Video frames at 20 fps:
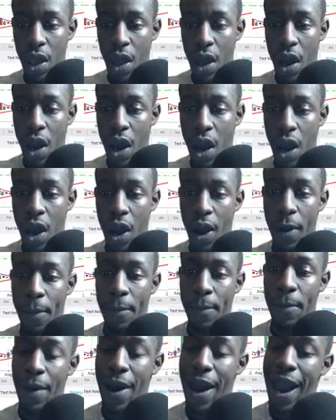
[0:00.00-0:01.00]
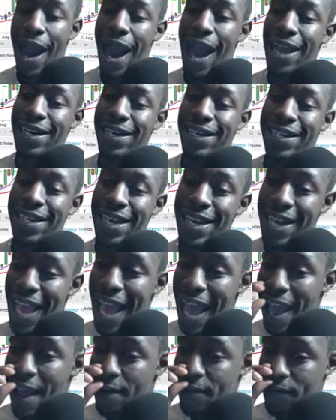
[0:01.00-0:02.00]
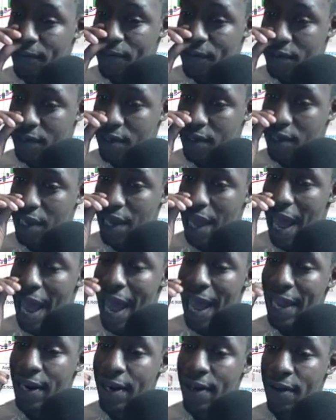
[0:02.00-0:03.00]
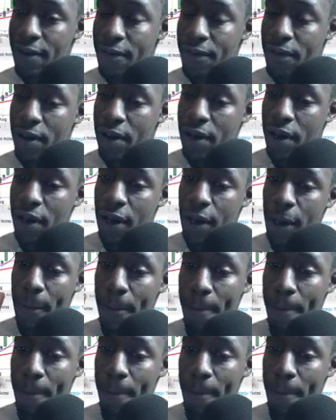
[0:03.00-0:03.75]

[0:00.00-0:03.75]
I did have kind of